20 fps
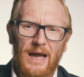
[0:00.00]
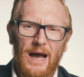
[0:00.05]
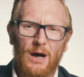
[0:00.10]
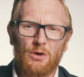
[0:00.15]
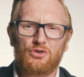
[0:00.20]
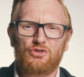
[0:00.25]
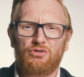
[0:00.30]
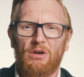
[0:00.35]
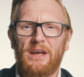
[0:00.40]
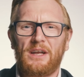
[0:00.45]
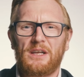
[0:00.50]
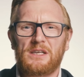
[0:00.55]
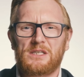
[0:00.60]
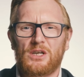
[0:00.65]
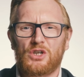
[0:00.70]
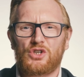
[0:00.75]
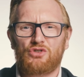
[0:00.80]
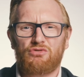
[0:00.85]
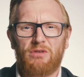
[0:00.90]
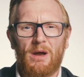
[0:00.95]
Our traders
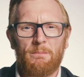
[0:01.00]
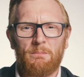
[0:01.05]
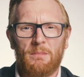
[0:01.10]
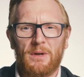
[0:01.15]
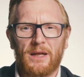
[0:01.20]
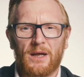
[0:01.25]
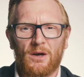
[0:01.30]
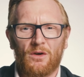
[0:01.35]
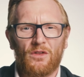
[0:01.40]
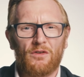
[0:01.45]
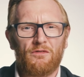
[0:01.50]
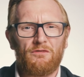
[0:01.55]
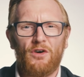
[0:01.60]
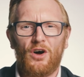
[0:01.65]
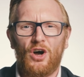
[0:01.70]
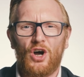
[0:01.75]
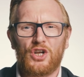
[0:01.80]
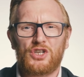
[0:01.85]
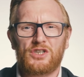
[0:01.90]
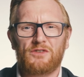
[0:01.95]
are trembling on the
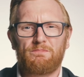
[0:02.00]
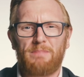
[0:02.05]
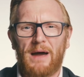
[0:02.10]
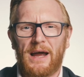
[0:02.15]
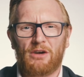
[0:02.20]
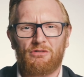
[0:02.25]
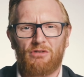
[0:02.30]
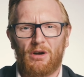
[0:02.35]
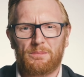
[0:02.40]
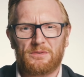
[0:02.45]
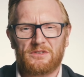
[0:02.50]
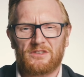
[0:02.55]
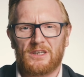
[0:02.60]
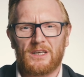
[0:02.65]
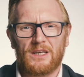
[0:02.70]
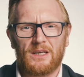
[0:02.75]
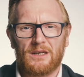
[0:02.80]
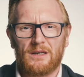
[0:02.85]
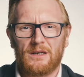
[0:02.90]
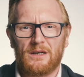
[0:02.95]
verge of
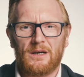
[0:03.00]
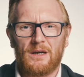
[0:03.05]
bankruptcy.